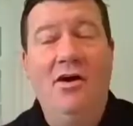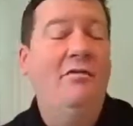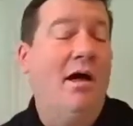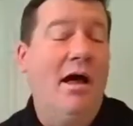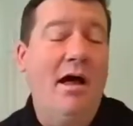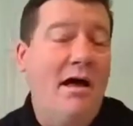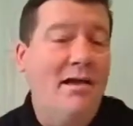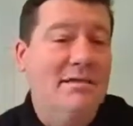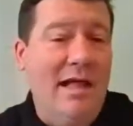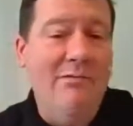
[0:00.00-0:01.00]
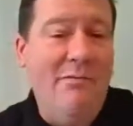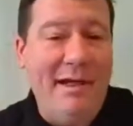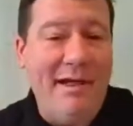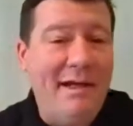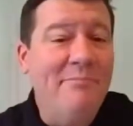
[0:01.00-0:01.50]
in, uh,
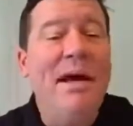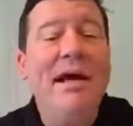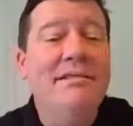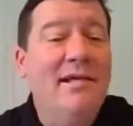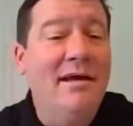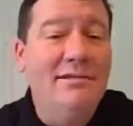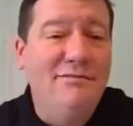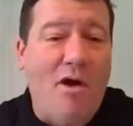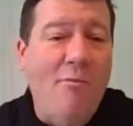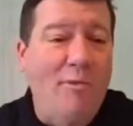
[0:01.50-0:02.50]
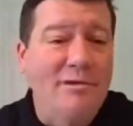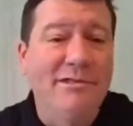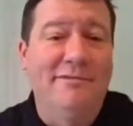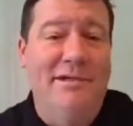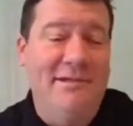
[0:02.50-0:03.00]
Islamabad in Pakistan is far more
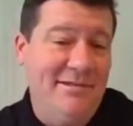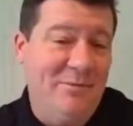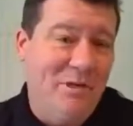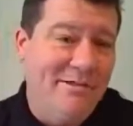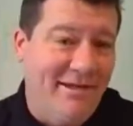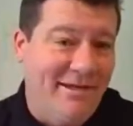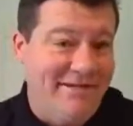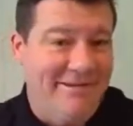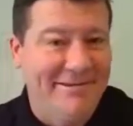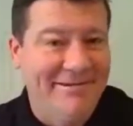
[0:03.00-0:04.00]
civilized than West Texas.